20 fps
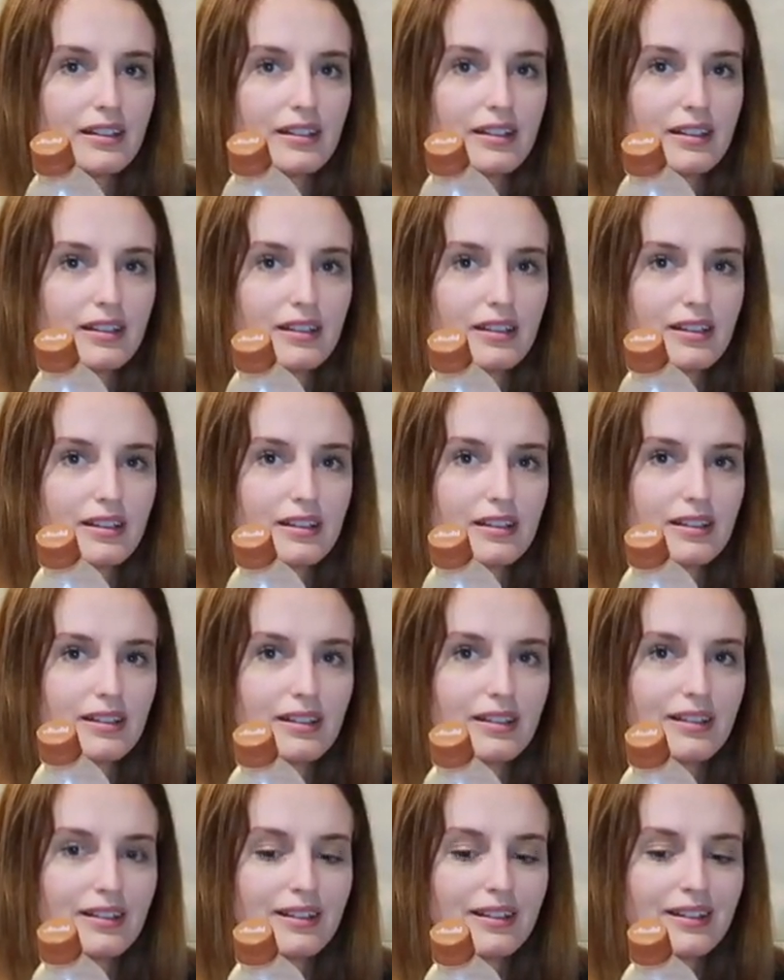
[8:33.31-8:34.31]

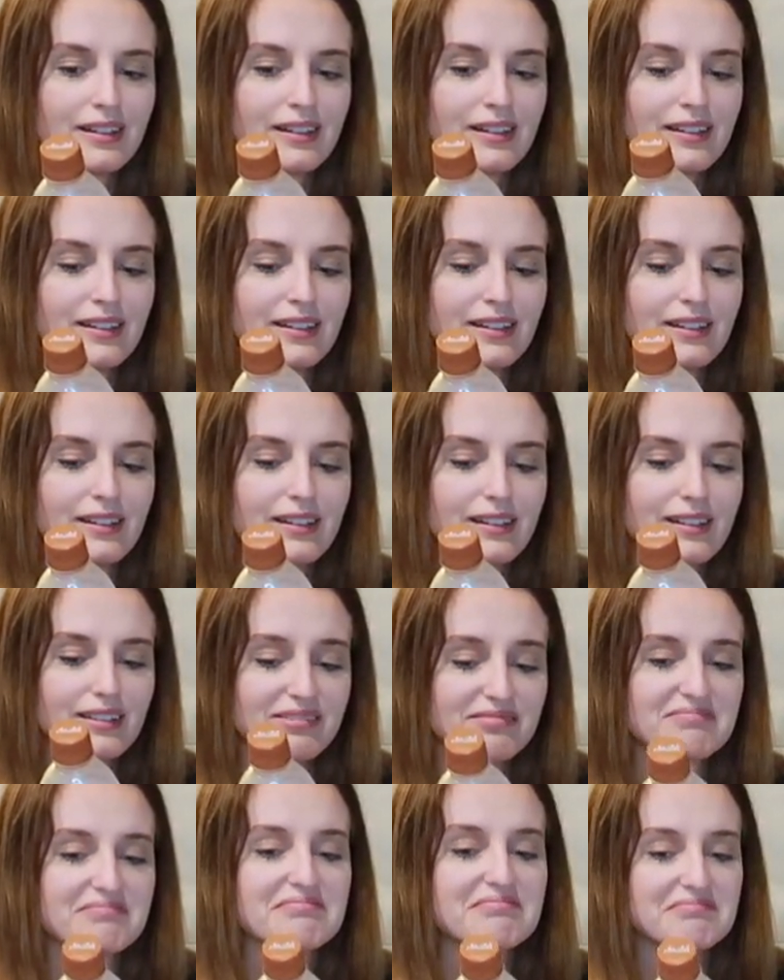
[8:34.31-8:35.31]

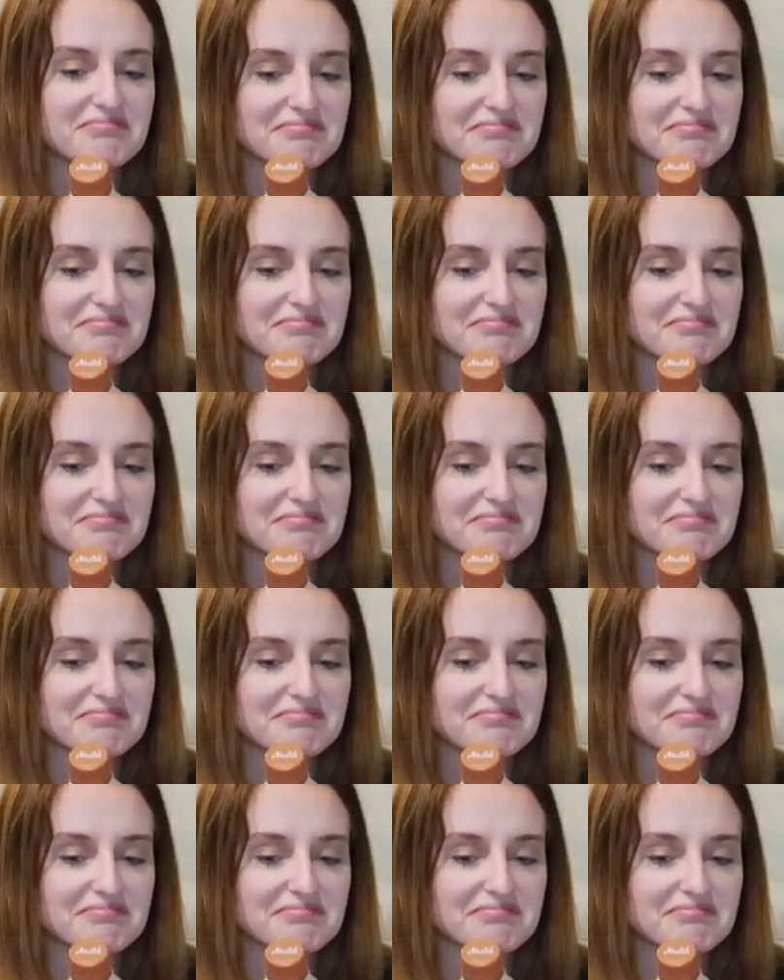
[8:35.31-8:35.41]
[no speech]